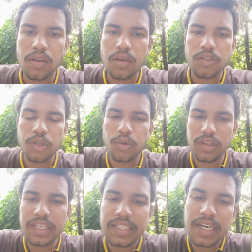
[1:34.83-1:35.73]
So
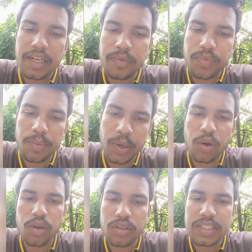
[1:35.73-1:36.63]
this drug,
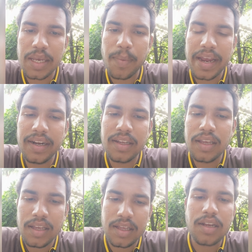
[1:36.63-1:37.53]
furosemide,
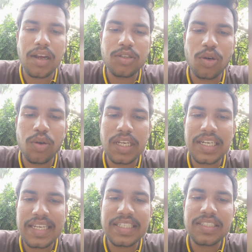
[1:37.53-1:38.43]
also known as
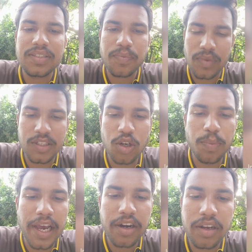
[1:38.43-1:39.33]
Lasix, is a loop
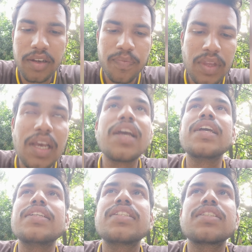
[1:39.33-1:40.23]
diuretic.
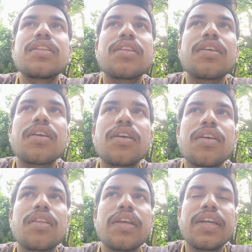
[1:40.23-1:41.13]

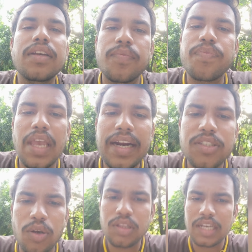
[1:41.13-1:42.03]
It
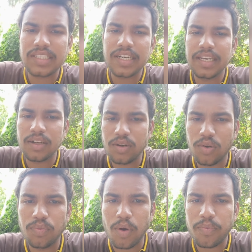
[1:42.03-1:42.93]
acts on the ascending
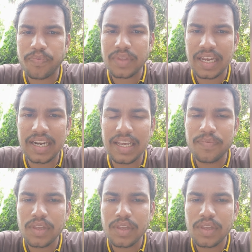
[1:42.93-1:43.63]
limb of Henle,